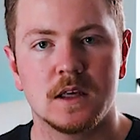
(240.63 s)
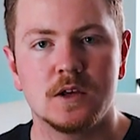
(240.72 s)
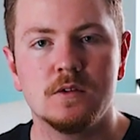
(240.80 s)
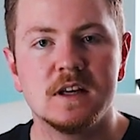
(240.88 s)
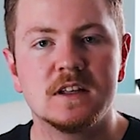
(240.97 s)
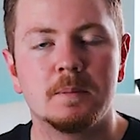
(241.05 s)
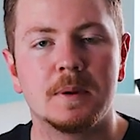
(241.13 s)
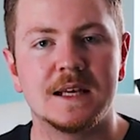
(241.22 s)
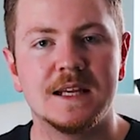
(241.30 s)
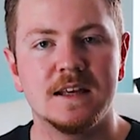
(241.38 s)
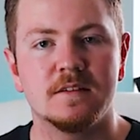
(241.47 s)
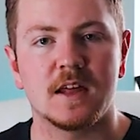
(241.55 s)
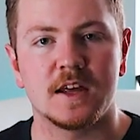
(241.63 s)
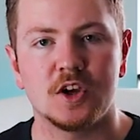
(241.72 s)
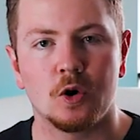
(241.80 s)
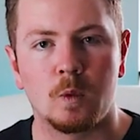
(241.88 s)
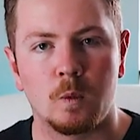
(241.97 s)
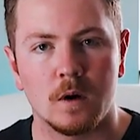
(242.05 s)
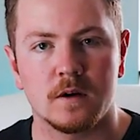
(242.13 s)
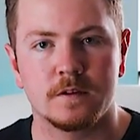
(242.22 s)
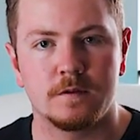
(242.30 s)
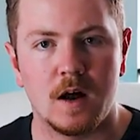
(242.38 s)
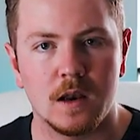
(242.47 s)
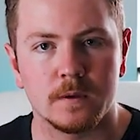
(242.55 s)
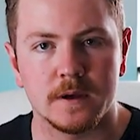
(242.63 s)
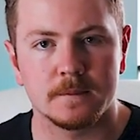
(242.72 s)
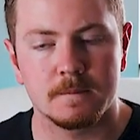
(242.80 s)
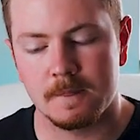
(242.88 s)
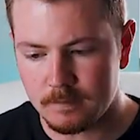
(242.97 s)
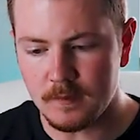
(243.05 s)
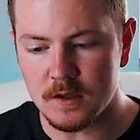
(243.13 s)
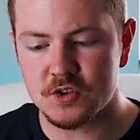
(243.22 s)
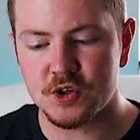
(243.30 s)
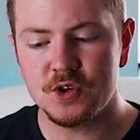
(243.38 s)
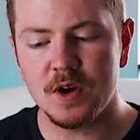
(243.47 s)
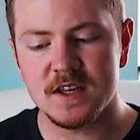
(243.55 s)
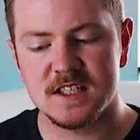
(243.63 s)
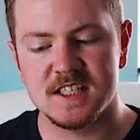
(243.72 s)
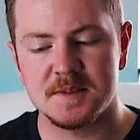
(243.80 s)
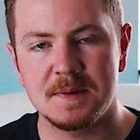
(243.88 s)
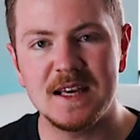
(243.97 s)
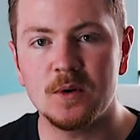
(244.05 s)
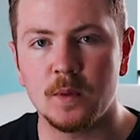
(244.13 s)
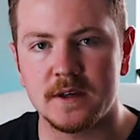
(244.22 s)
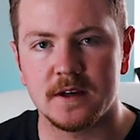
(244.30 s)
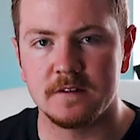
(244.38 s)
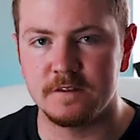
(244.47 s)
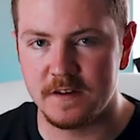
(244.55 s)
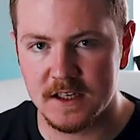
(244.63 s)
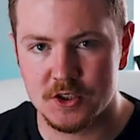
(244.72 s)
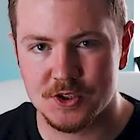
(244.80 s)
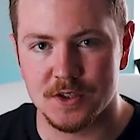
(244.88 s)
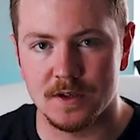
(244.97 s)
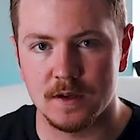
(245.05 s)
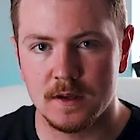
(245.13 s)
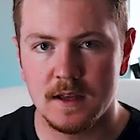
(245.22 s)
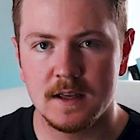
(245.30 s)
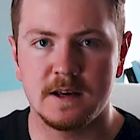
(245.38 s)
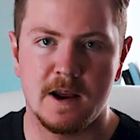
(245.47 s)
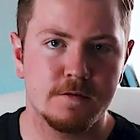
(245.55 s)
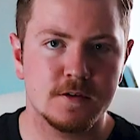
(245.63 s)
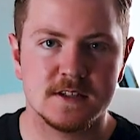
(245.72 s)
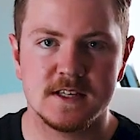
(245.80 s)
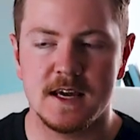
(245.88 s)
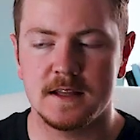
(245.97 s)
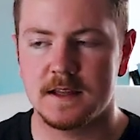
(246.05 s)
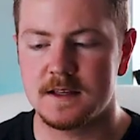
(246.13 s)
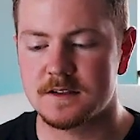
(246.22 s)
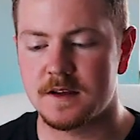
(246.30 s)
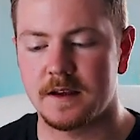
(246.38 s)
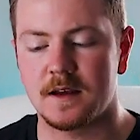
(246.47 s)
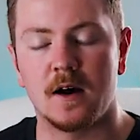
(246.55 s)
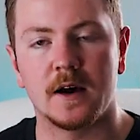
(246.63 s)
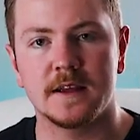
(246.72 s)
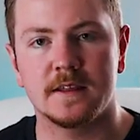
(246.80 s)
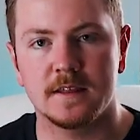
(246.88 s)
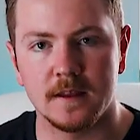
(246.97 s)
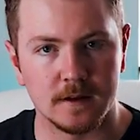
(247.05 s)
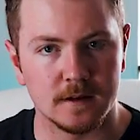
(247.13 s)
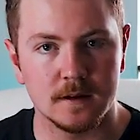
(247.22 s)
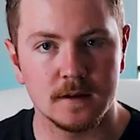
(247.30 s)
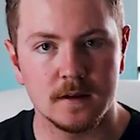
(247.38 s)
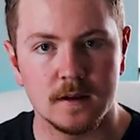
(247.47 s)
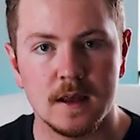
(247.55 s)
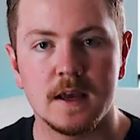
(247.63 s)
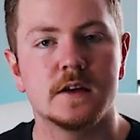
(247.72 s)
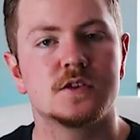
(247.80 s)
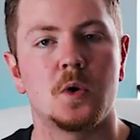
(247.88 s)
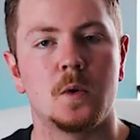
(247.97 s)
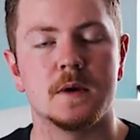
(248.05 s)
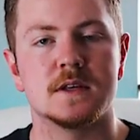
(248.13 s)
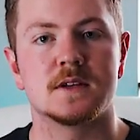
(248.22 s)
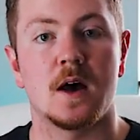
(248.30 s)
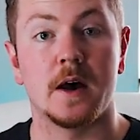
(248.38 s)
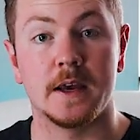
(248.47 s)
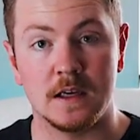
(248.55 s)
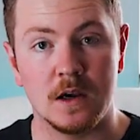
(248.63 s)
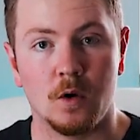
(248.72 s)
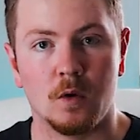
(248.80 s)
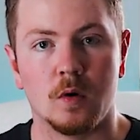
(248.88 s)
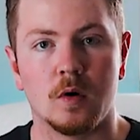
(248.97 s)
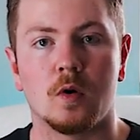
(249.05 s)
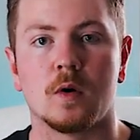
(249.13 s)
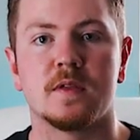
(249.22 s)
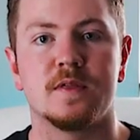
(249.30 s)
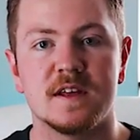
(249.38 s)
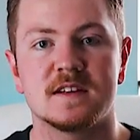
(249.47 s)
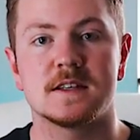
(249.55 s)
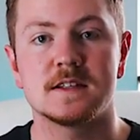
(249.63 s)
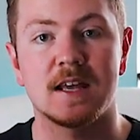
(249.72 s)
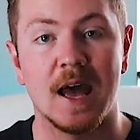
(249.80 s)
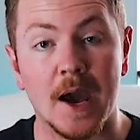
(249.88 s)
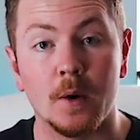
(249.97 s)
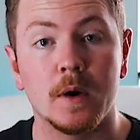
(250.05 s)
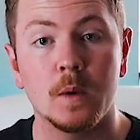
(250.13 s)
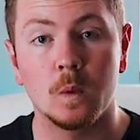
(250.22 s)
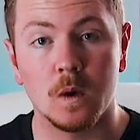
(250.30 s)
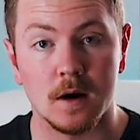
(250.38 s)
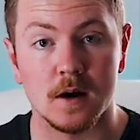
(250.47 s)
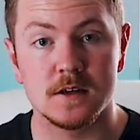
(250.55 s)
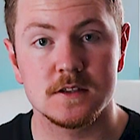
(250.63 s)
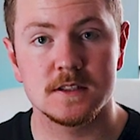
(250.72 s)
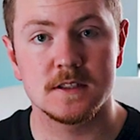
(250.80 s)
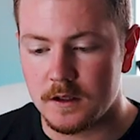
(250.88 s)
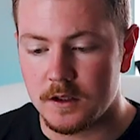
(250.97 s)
You need to believe that you're worth following. So you got to speak with conviction. Never say things like, I think. It's always, I know, or this is how it works.